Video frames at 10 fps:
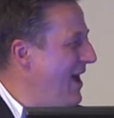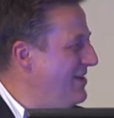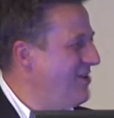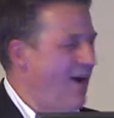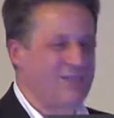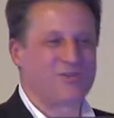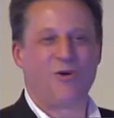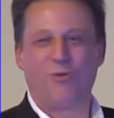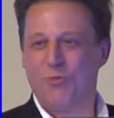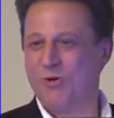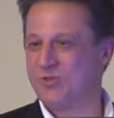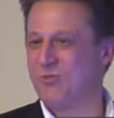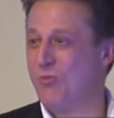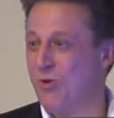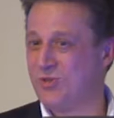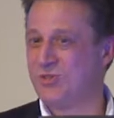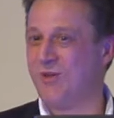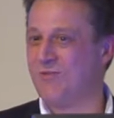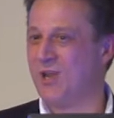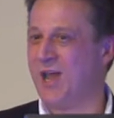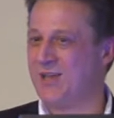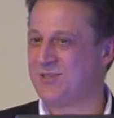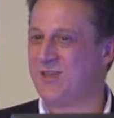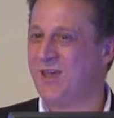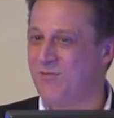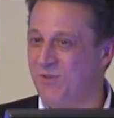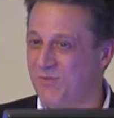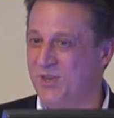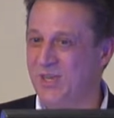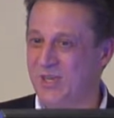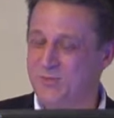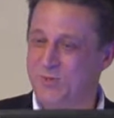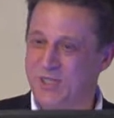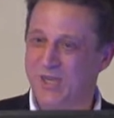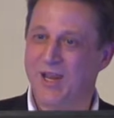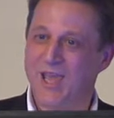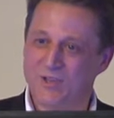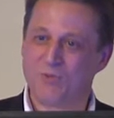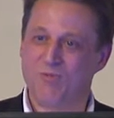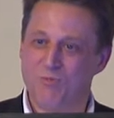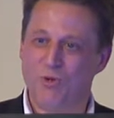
our diets got worse and worse over the last 50 years, particularly as we've